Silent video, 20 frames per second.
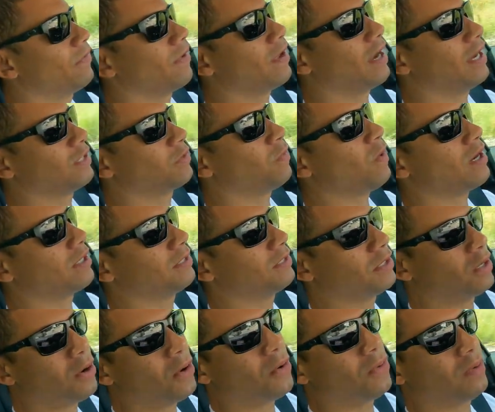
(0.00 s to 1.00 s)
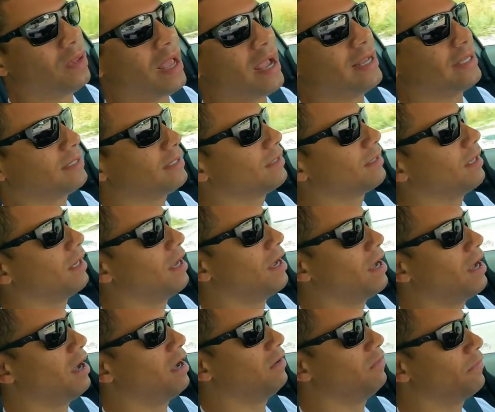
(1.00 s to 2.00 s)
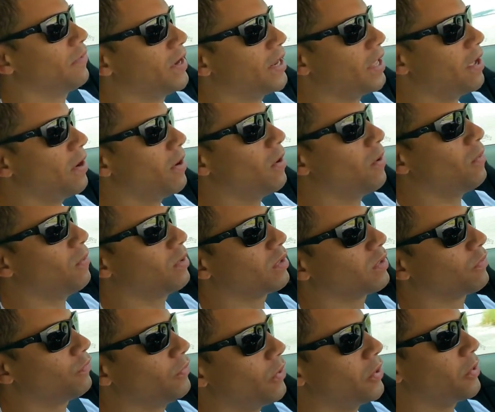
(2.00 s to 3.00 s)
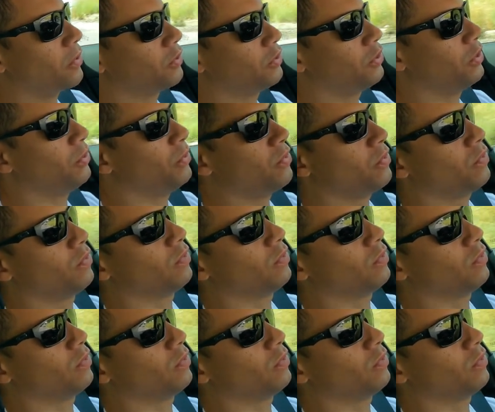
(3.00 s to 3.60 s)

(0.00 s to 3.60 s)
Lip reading: you guys watched the whole last video with the photo shoot,